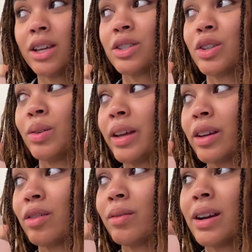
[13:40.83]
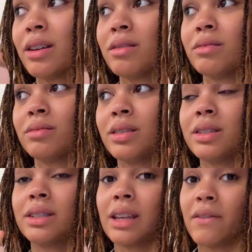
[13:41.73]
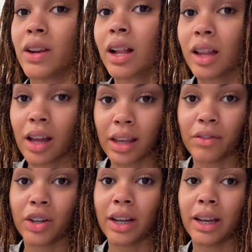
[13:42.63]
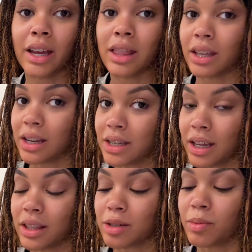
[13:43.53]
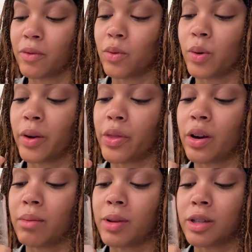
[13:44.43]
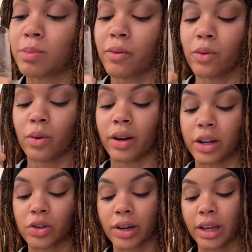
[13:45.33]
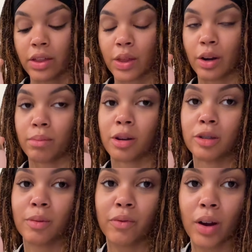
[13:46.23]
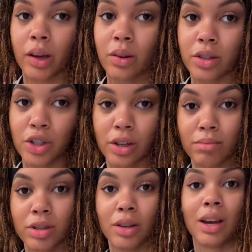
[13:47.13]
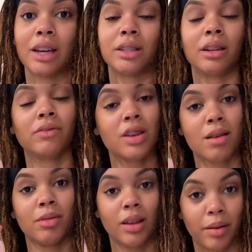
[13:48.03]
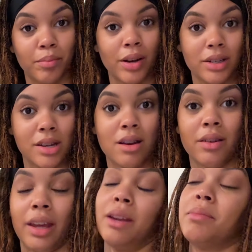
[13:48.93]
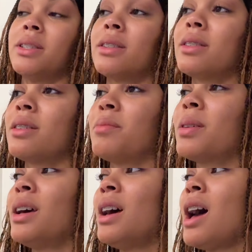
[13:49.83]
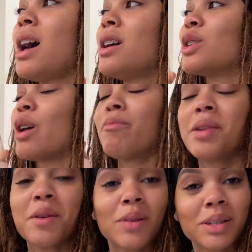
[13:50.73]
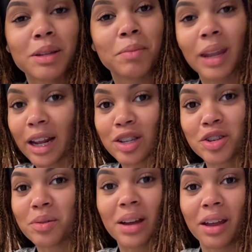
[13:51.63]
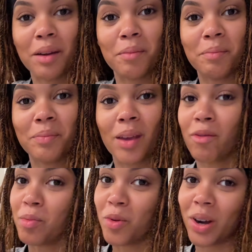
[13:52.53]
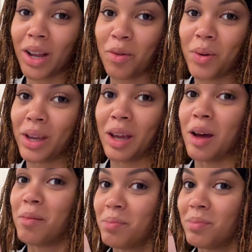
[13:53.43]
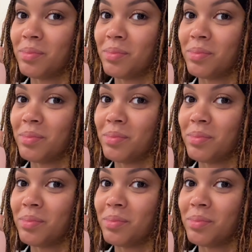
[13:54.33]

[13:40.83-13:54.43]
so like around seven o'clock every day. And then I take this before 30 minutes before and I try to eat 30 minutes before I go to the gym. So it has enough time to like break down and get in my system. So I've been going to sleep at like 2 a.m. every morning and waking up